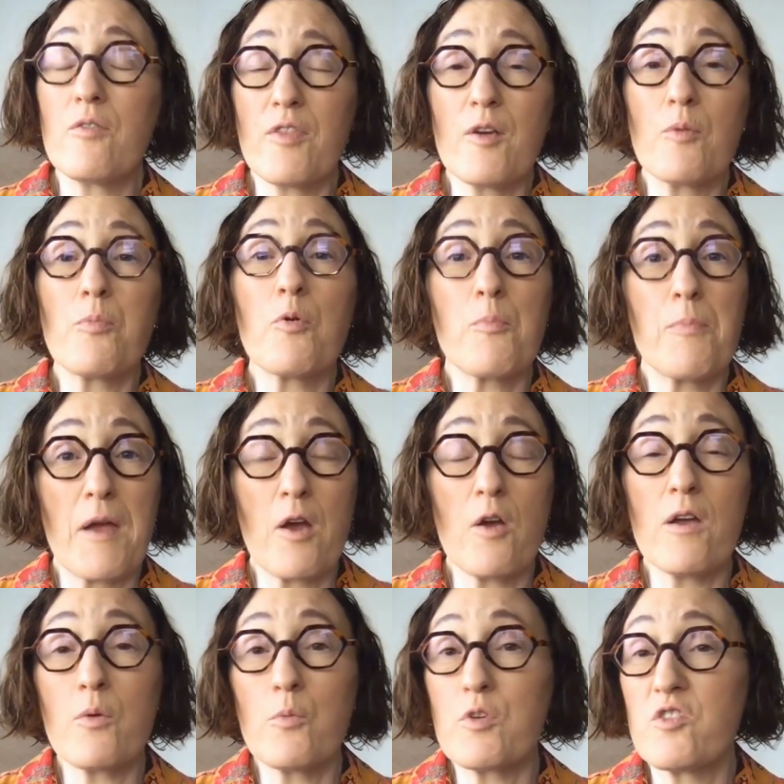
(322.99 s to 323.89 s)
They're
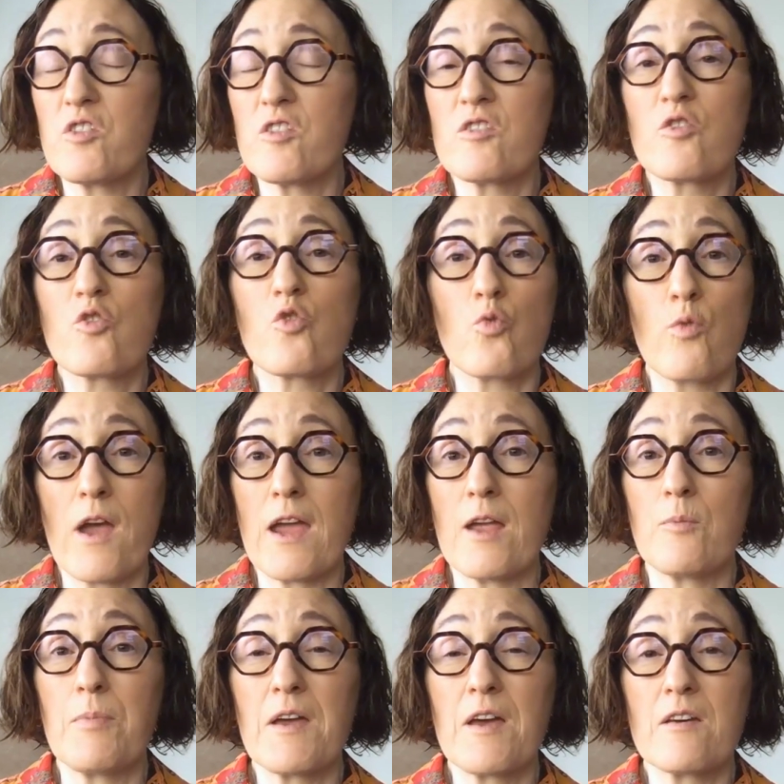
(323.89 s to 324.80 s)
preparing, which is
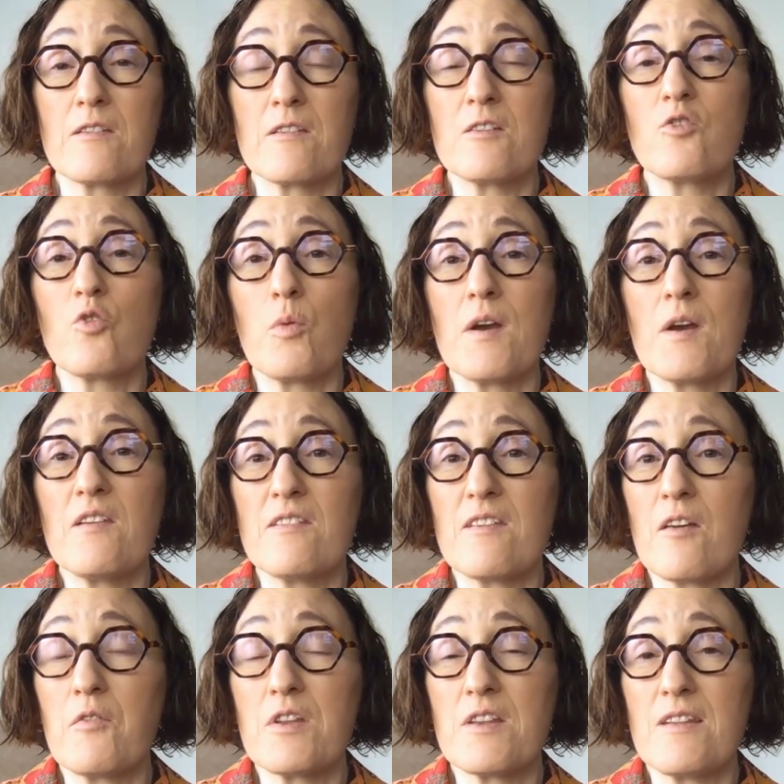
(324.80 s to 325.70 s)
great, because in
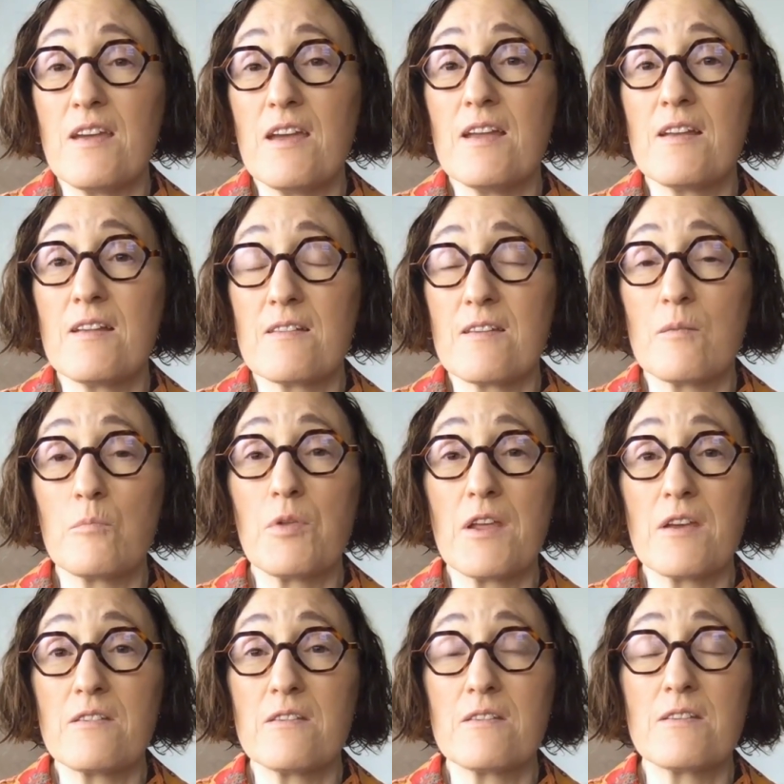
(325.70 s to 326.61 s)
2017, in some
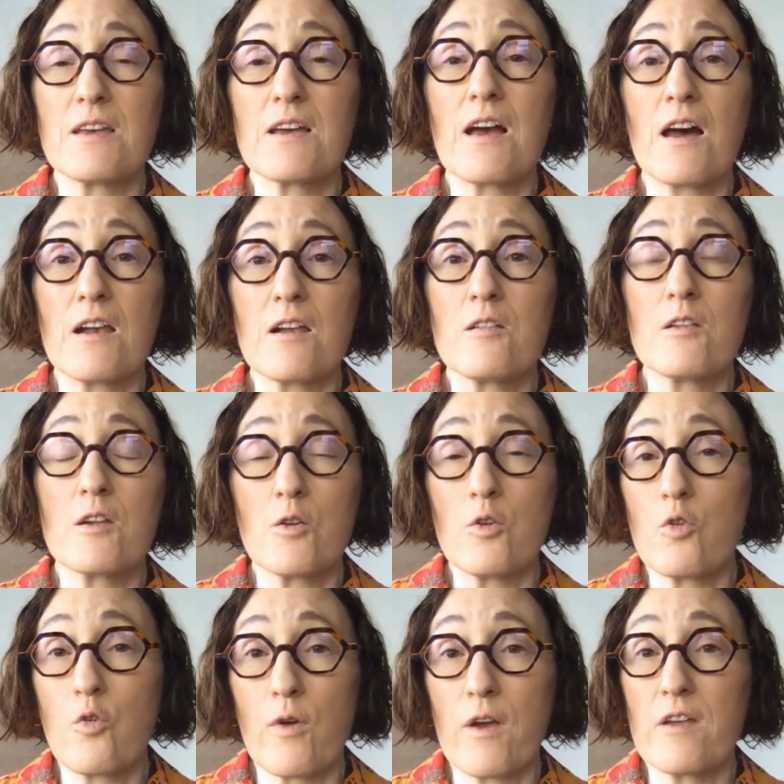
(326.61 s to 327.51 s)
places, it got a
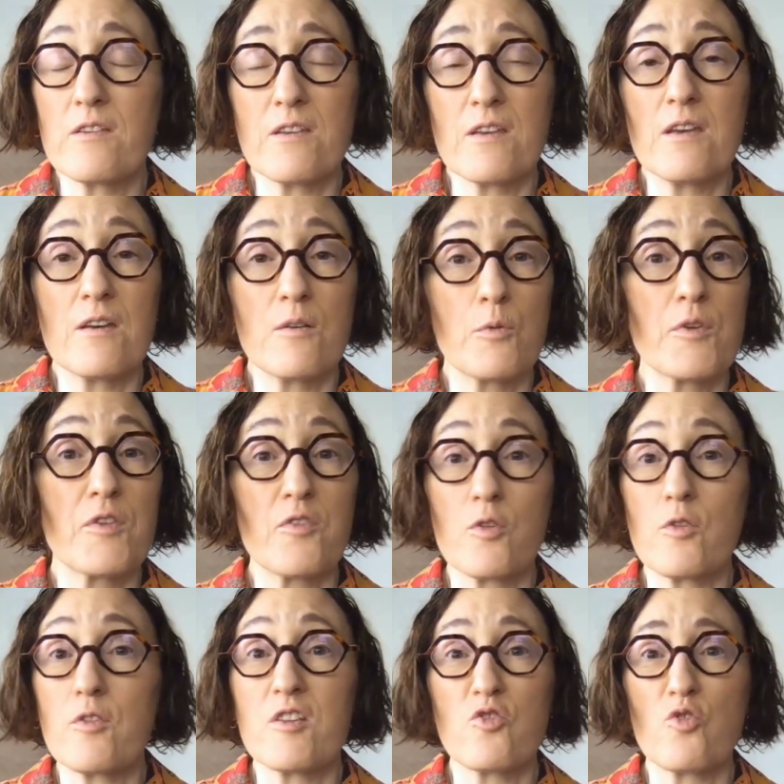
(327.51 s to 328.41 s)
little crazy.
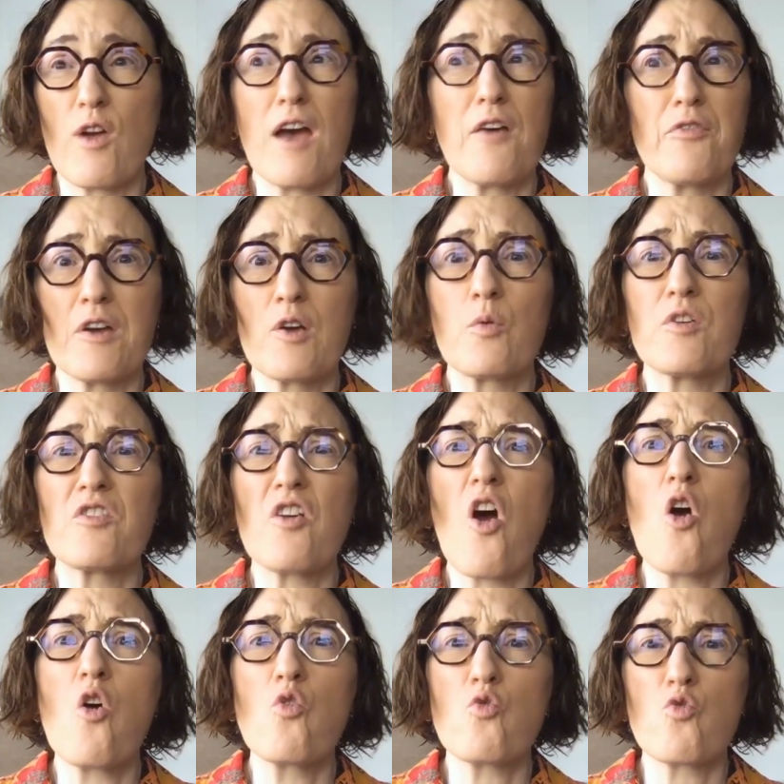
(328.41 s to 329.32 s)
The traffic was
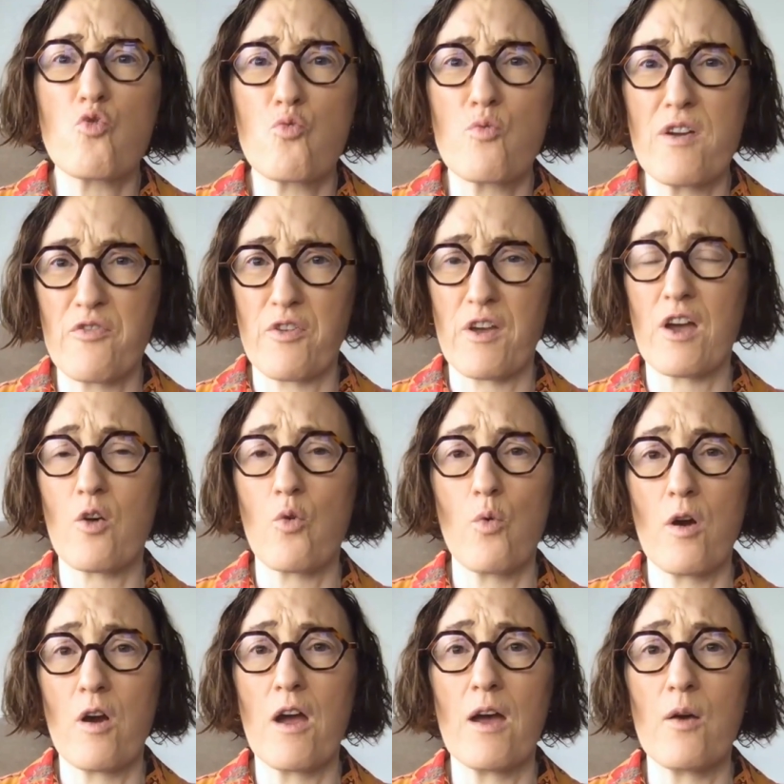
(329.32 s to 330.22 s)
horrific
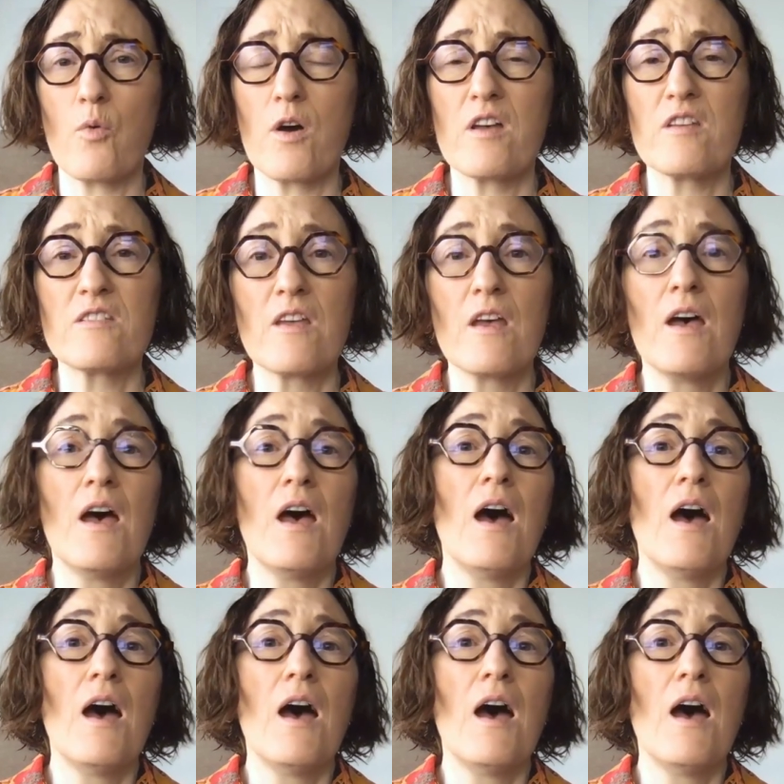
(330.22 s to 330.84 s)
where I was.